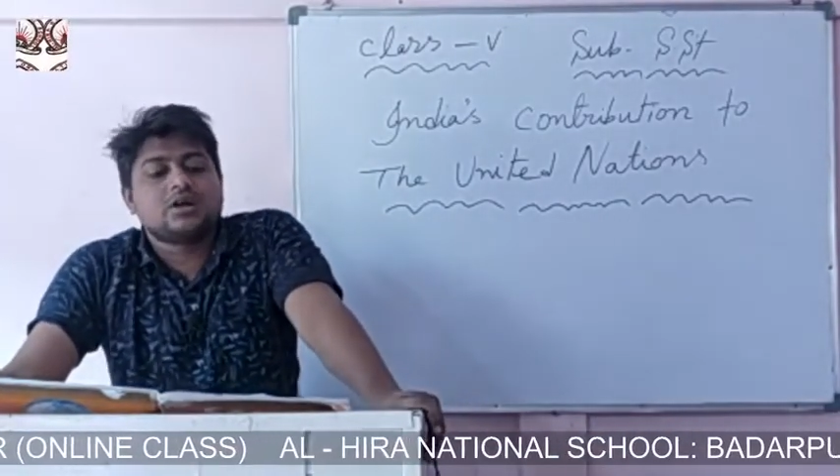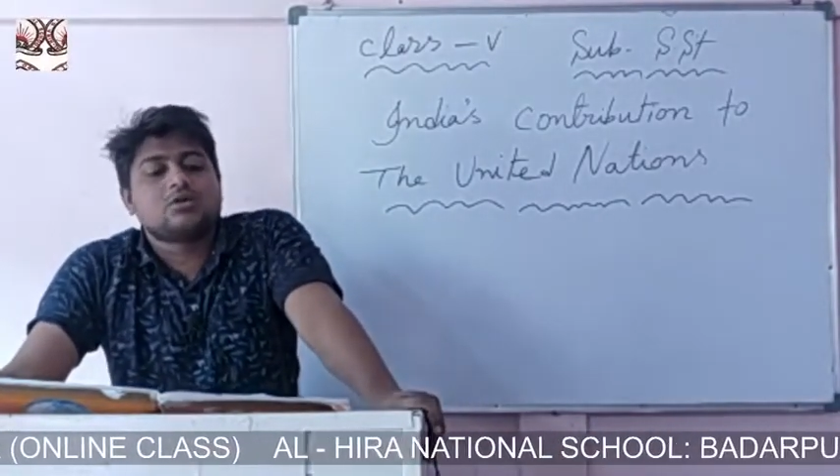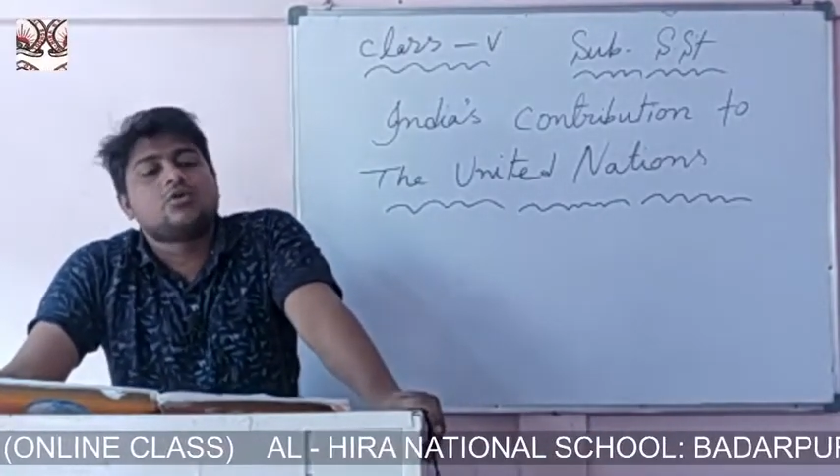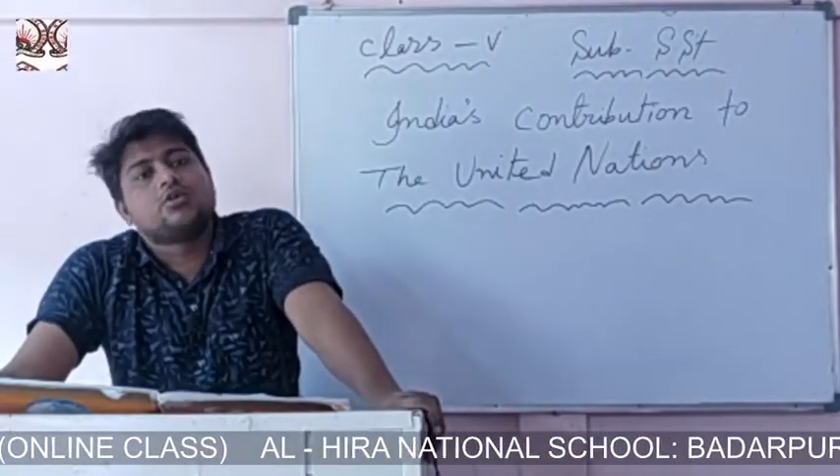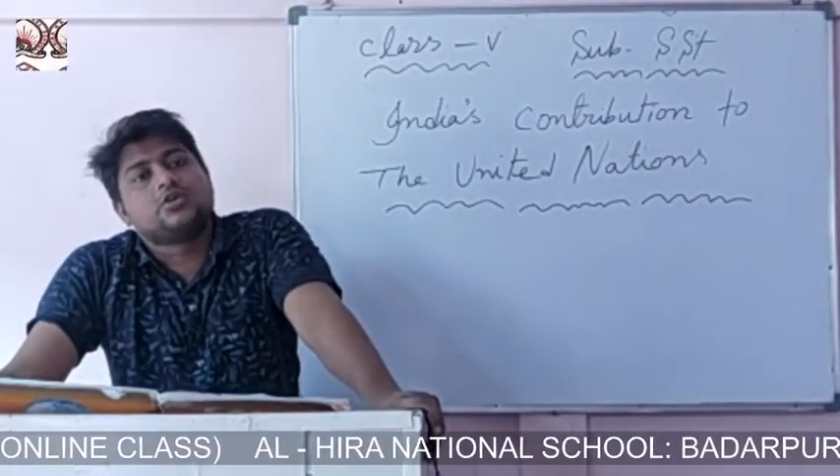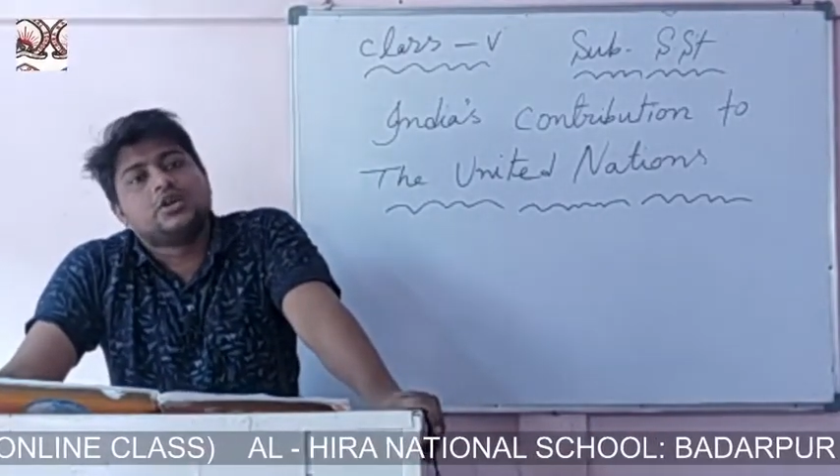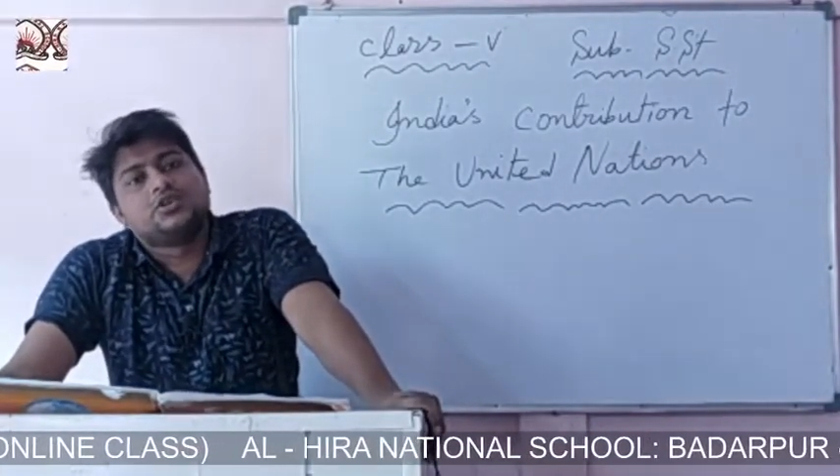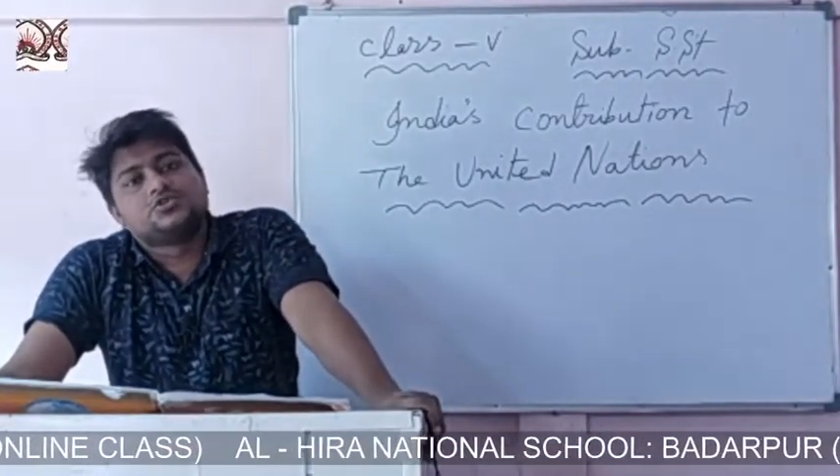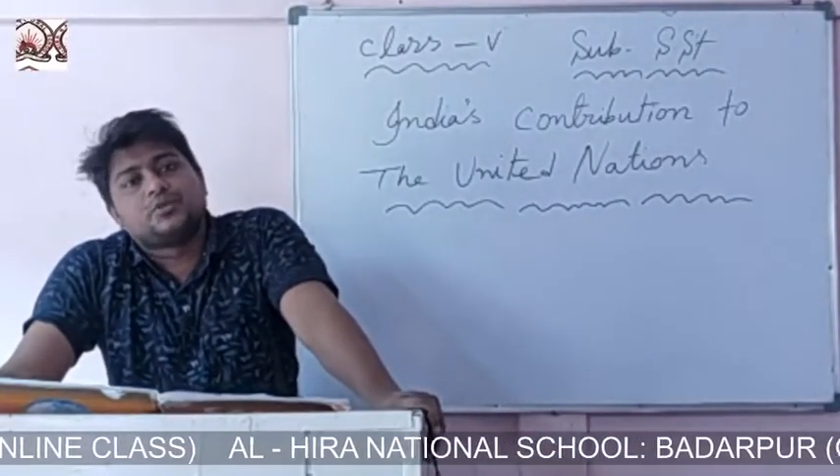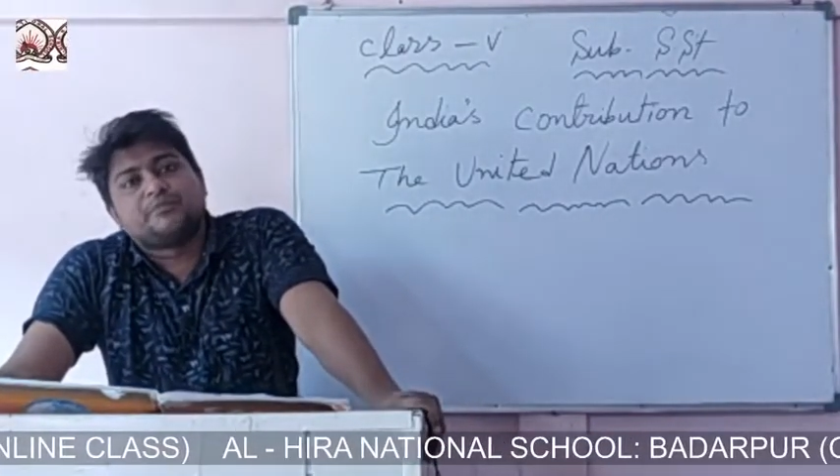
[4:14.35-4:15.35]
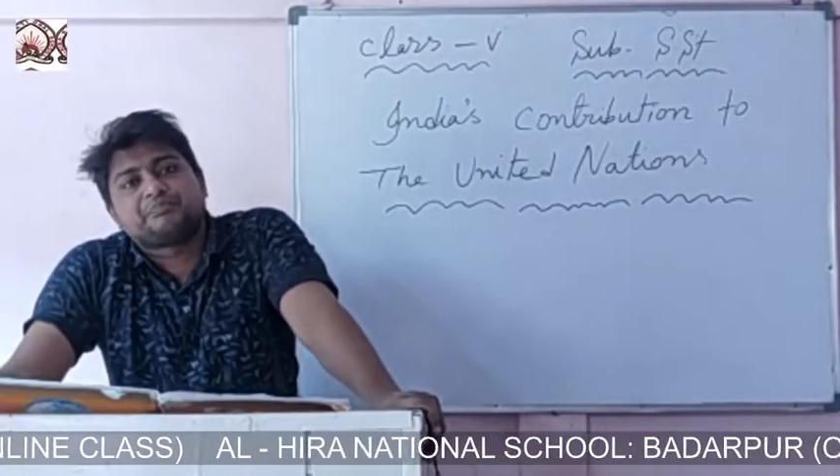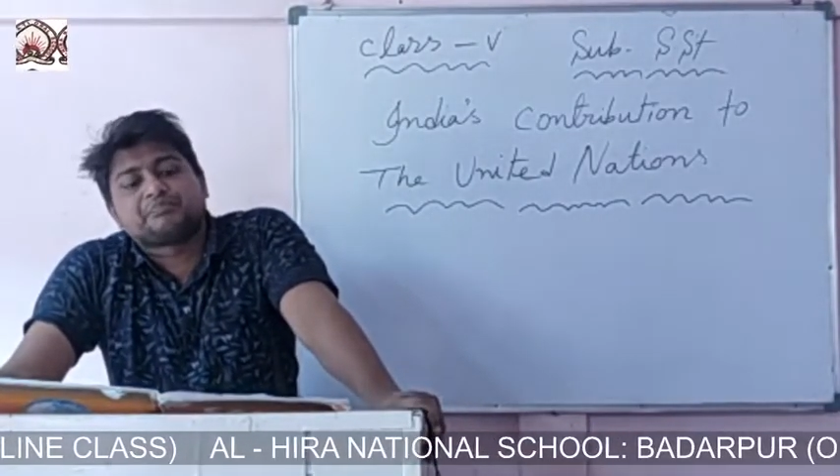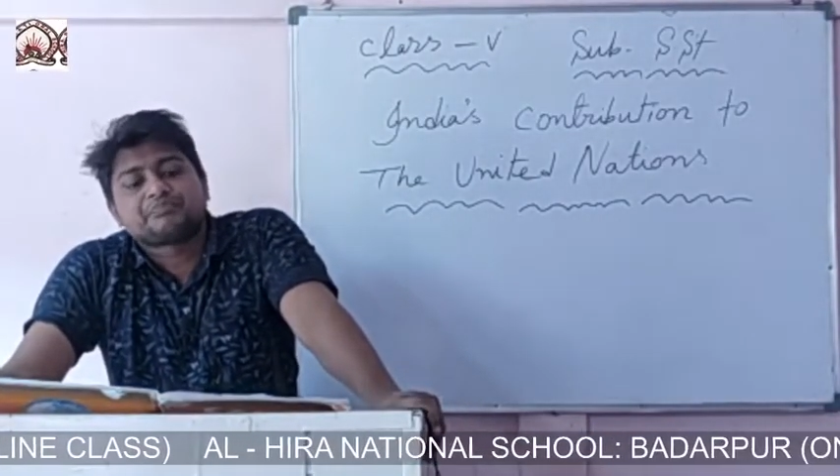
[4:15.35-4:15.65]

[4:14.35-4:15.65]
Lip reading: the colonialism.